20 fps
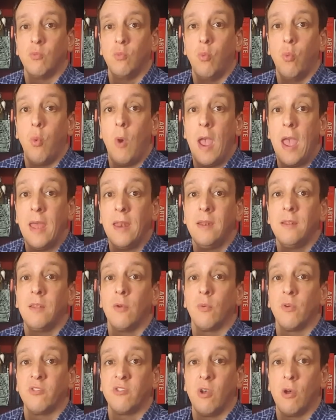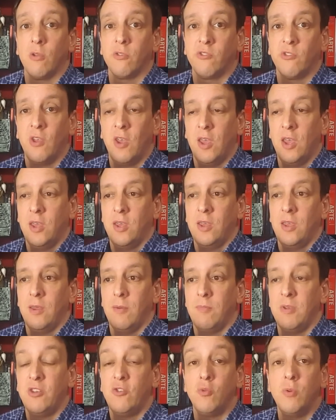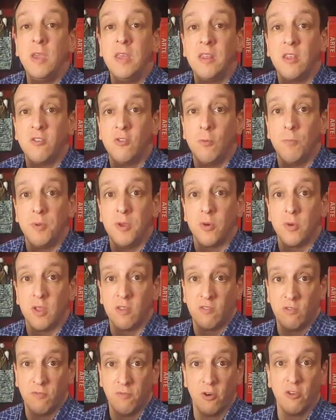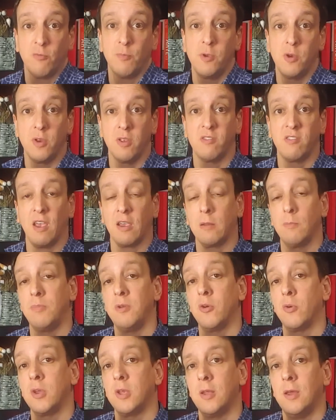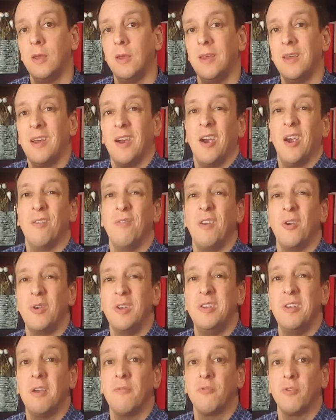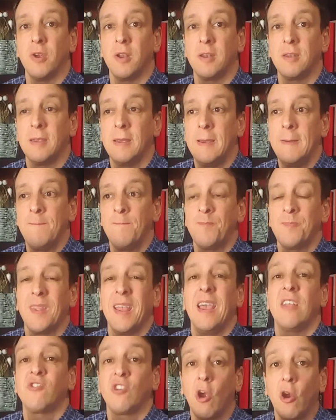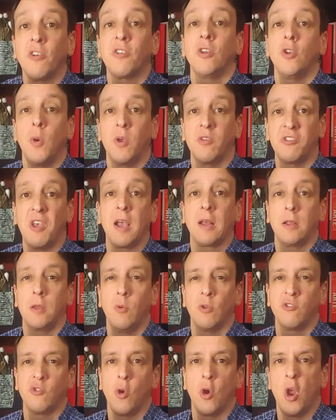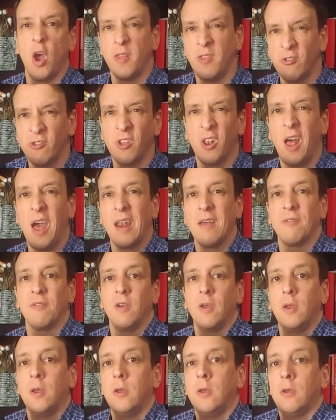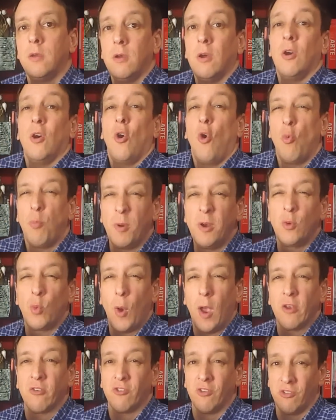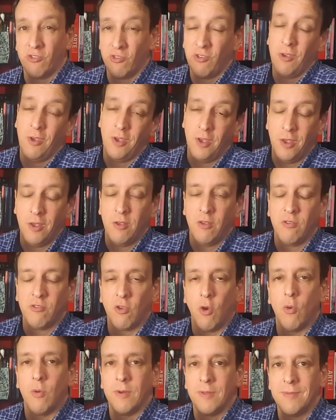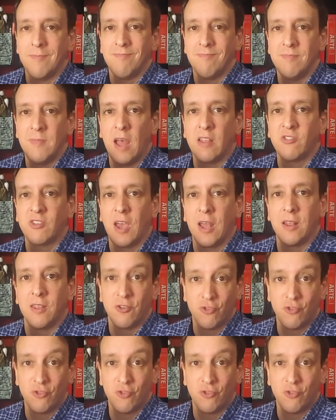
when the results between the two periods, first period and second period, are very different, it's hard to know exactly what's going on. There's a lot of open questions. So that's kind of the